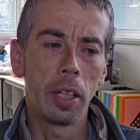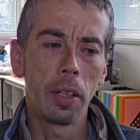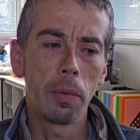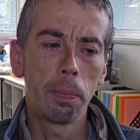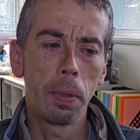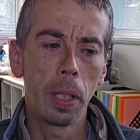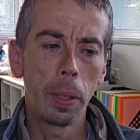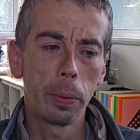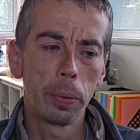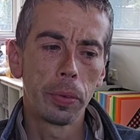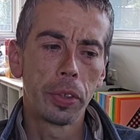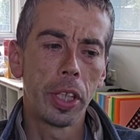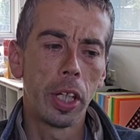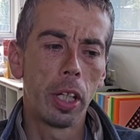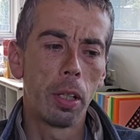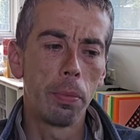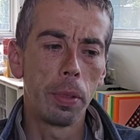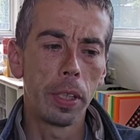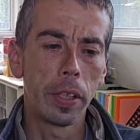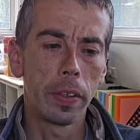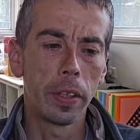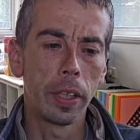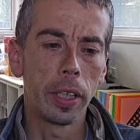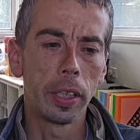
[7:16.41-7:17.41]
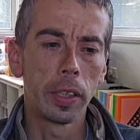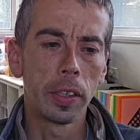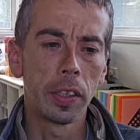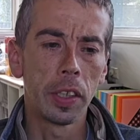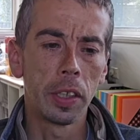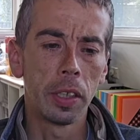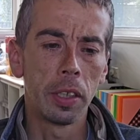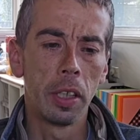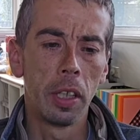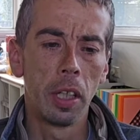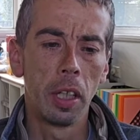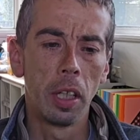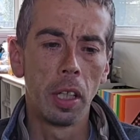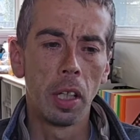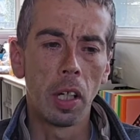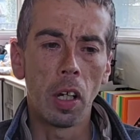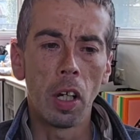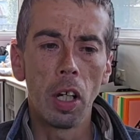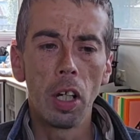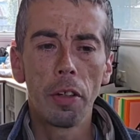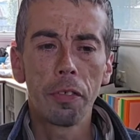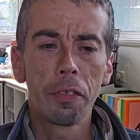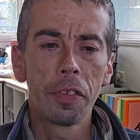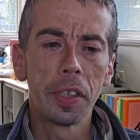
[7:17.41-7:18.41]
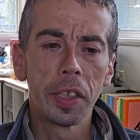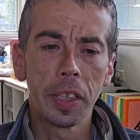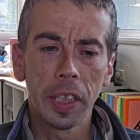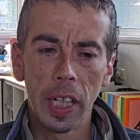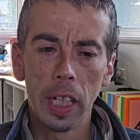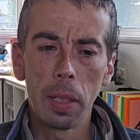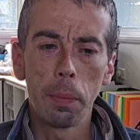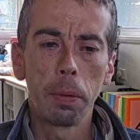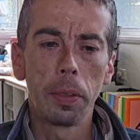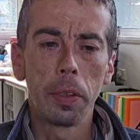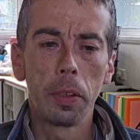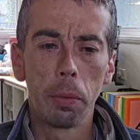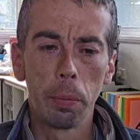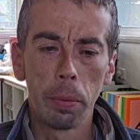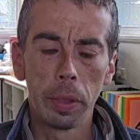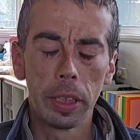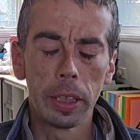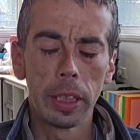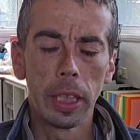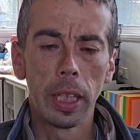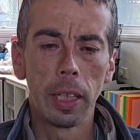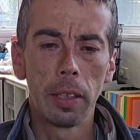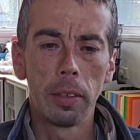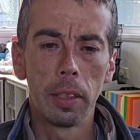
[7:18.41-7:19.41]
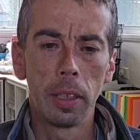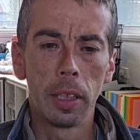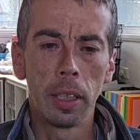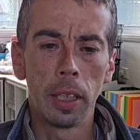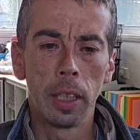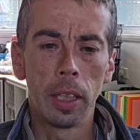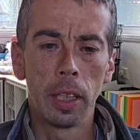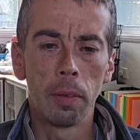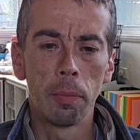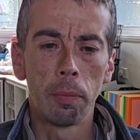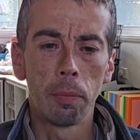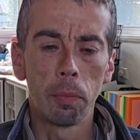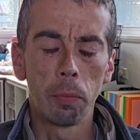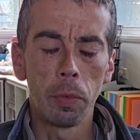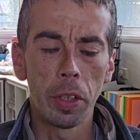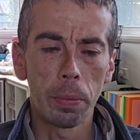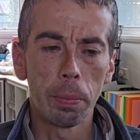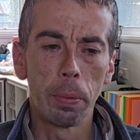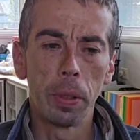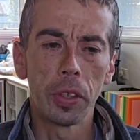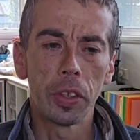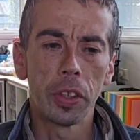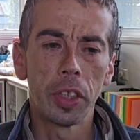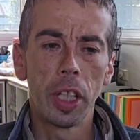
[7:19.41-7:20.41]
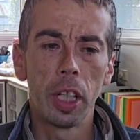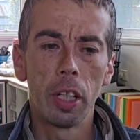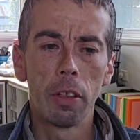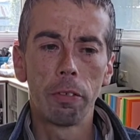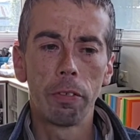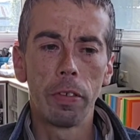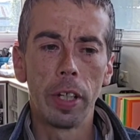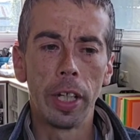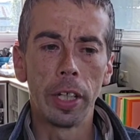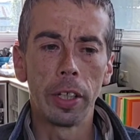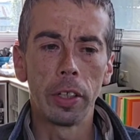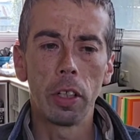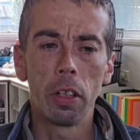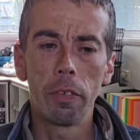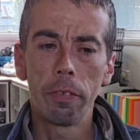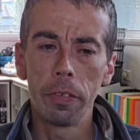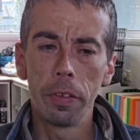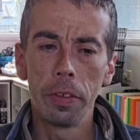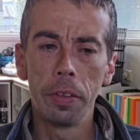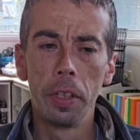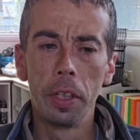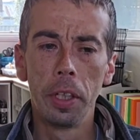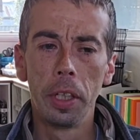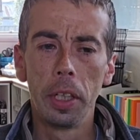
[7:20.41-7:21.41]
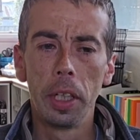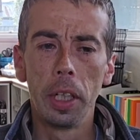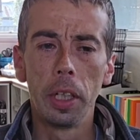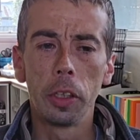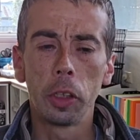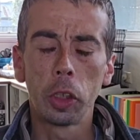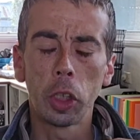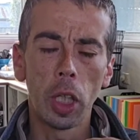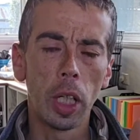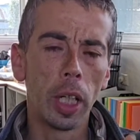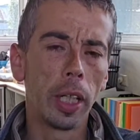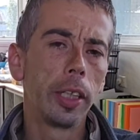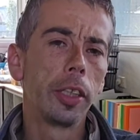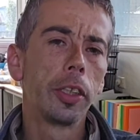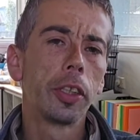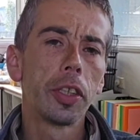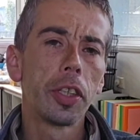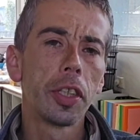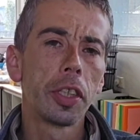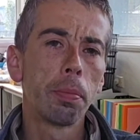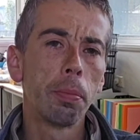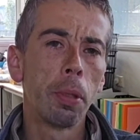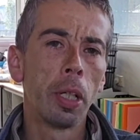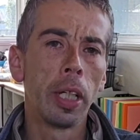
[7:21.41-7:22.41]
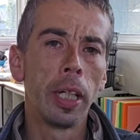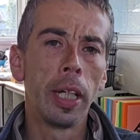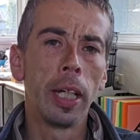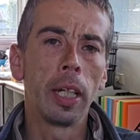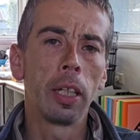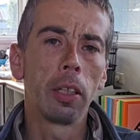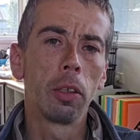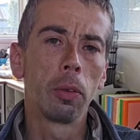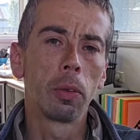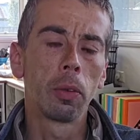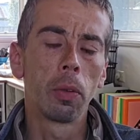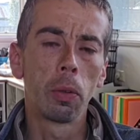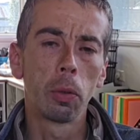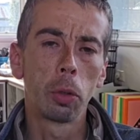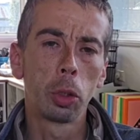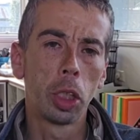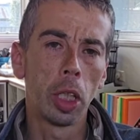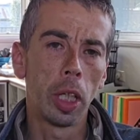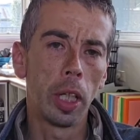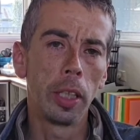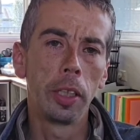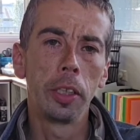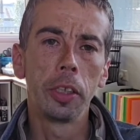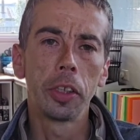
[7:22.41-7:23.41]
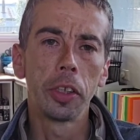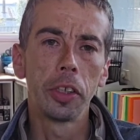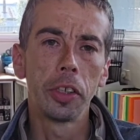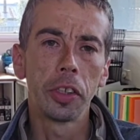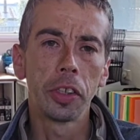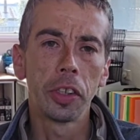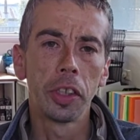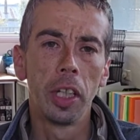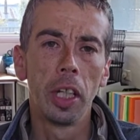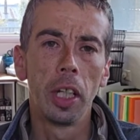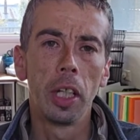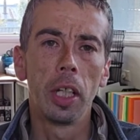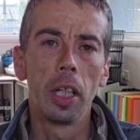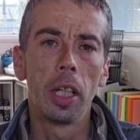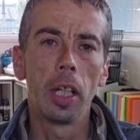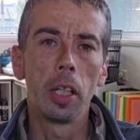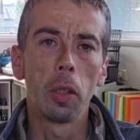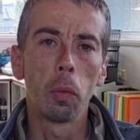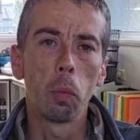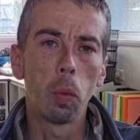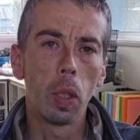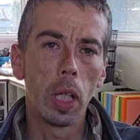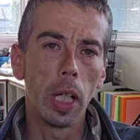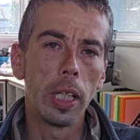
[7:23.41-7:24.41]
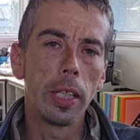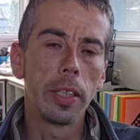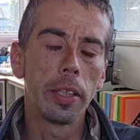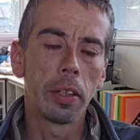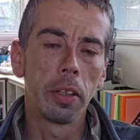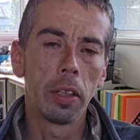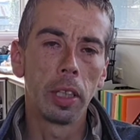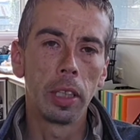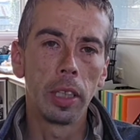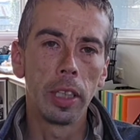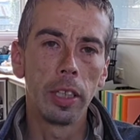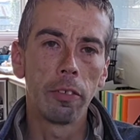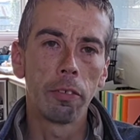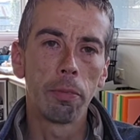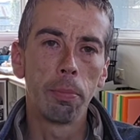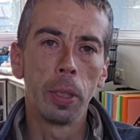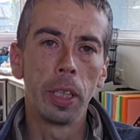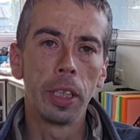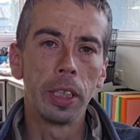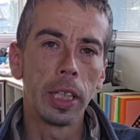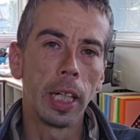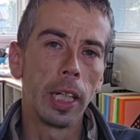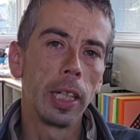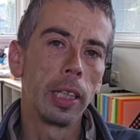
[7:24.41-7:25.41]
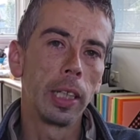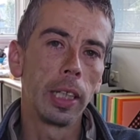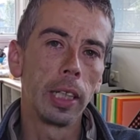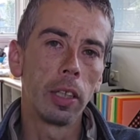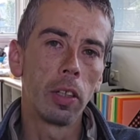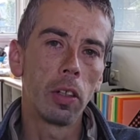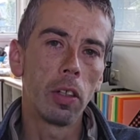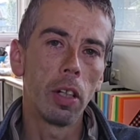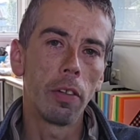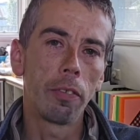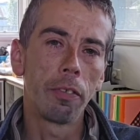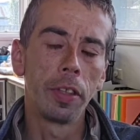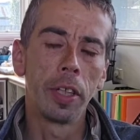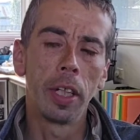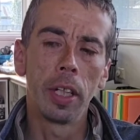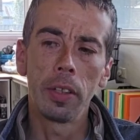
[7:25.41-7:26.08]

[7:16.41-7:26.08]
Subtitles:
People tell me things and I often keep a little bit of that with myself, and it often changes my outlook or changes the way that I live my daily life.